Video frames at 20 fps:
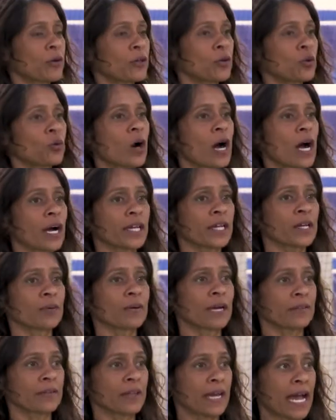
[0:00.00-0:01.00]
you walking
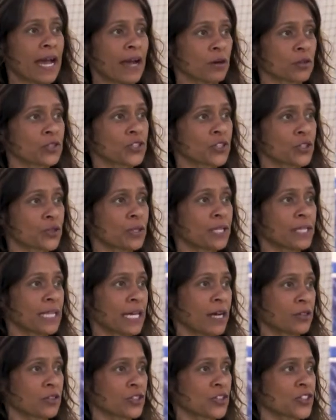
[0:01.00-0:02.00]
around the house
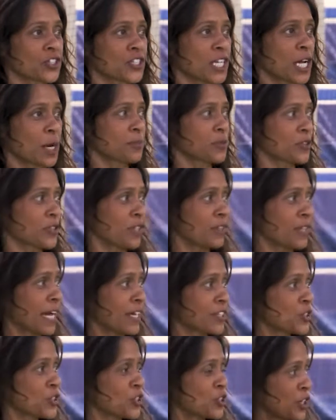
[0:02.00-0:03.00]
3,000 steps and
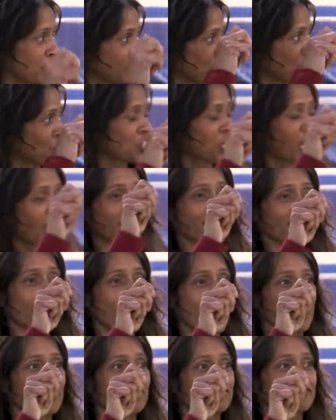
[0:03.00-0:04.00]
you get to check it
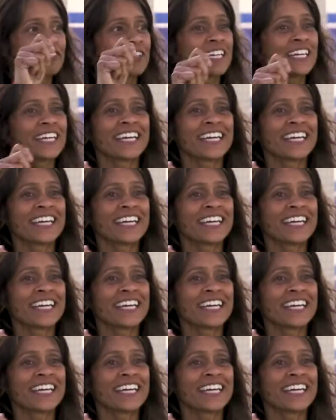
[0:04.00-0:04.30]
off.